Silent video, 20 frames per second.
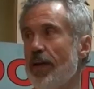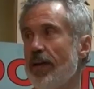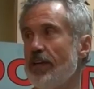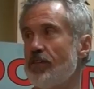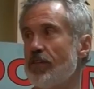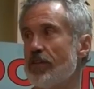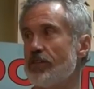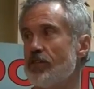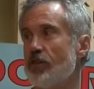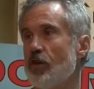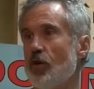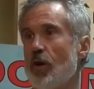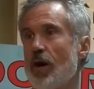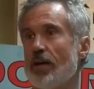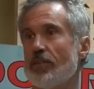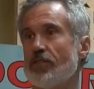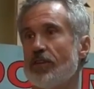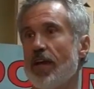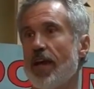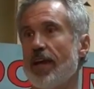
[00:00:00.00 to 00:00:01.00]
with
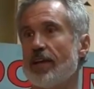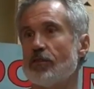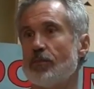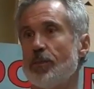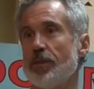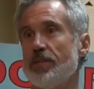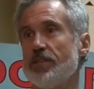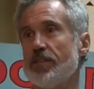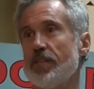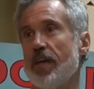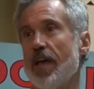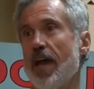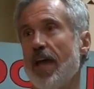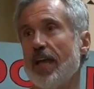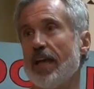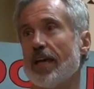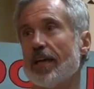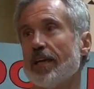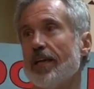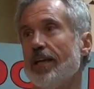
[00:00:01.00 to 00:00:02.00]
HSUS and
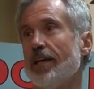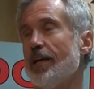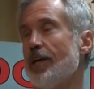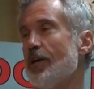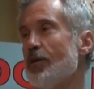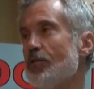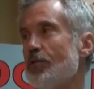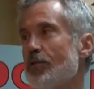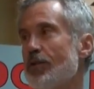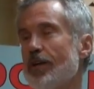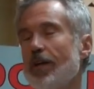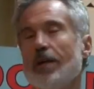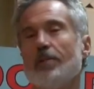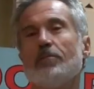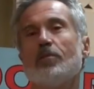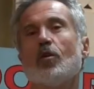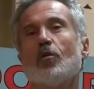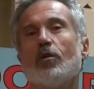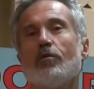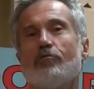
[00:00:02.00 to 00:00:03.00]
ASPCA to get
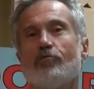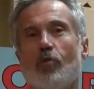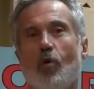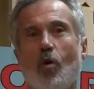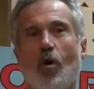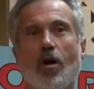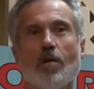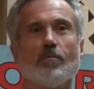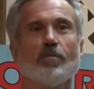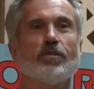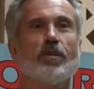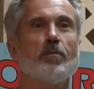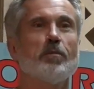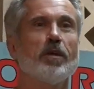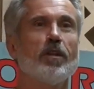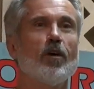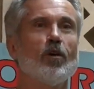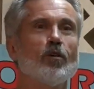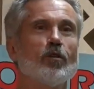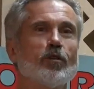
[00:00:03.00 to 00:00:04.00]
them to reform some
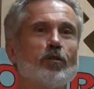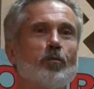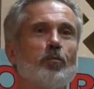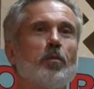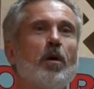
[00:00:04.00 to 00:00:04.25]
of those